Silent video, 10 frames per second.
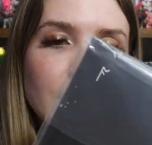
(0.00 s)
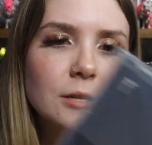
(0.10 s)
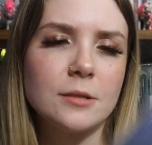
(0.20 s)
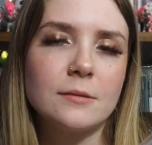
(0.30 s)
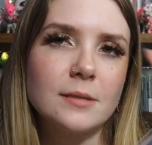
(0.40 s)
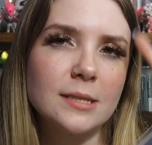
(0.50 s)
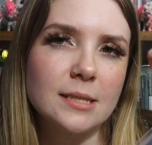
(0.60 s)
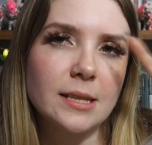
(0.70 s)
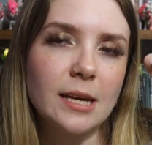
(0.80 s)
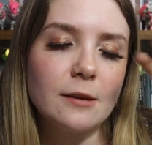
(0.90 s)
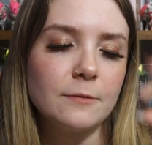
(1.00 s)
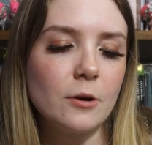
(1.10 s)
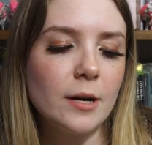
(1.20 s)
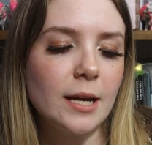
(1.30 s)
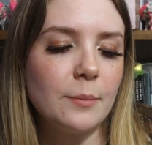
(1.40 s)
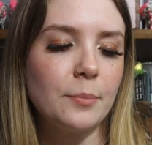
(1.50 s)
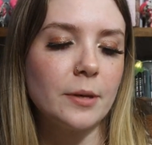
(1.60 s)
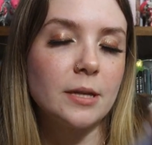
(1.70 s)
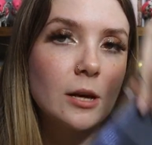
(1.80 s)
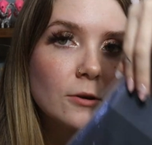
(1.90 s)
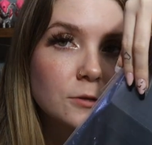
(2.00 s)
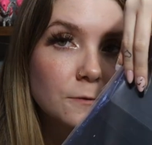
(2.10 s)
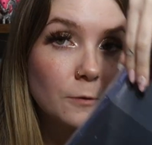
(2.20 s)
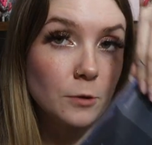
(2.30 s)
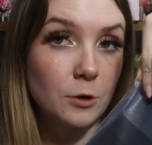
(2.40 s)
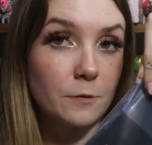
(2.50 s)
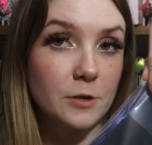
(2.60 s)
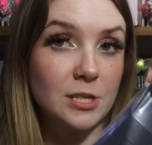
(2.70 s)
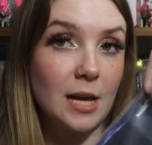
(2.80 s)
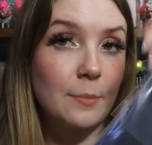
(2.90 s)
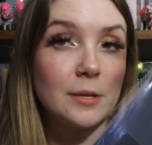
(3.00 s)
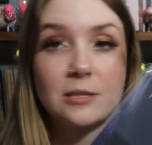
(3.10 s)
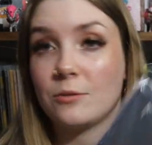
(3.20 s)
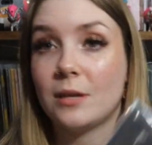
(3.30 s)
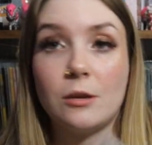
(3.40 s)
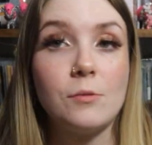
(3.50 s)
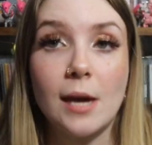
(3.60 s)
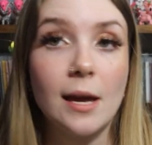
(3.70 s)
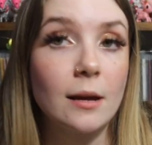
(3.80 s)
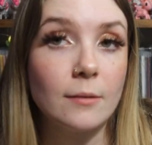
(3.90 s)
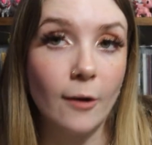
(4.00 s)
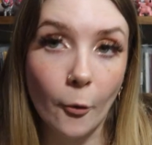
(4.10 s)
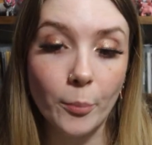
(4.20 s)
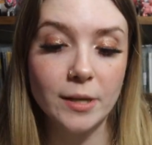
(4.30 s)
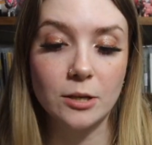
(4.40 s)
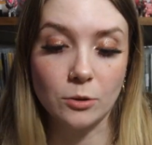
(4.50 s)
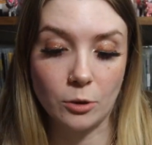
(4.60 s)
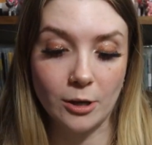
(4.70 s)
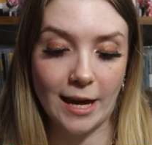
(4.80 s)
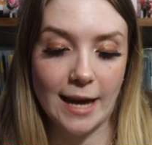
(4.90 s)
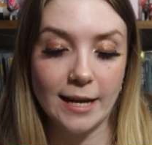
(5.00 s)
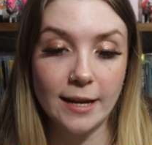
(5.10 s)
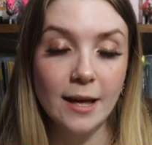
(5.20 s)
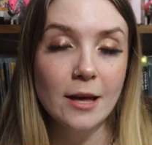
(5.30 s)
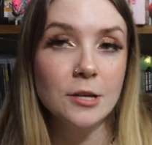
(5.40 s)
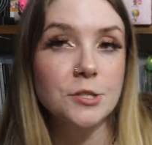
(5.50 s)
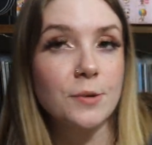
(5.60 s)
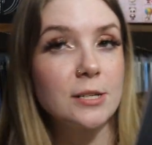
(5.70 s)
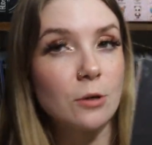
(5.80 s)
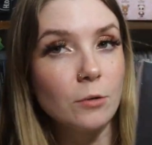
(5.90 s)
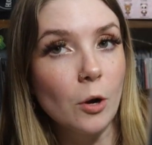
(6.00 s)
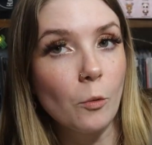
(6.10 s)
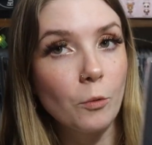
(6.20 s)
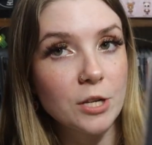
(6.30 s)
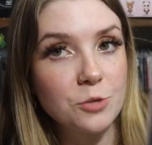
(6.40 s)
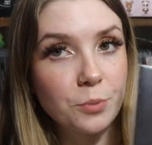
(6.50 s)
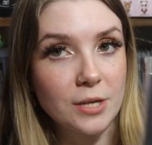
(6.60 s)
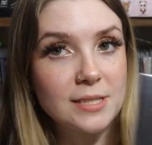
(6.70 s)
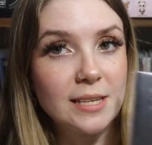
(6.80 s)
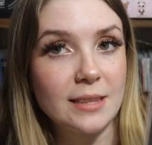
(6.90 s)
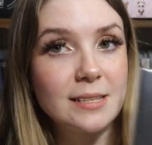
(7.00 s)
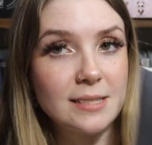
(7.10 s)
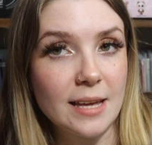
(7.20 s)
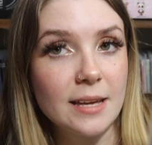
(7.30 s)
record sleeve on it, but they also fold it over and tape it so like you can't open it or look at it. So I don't know which pressing this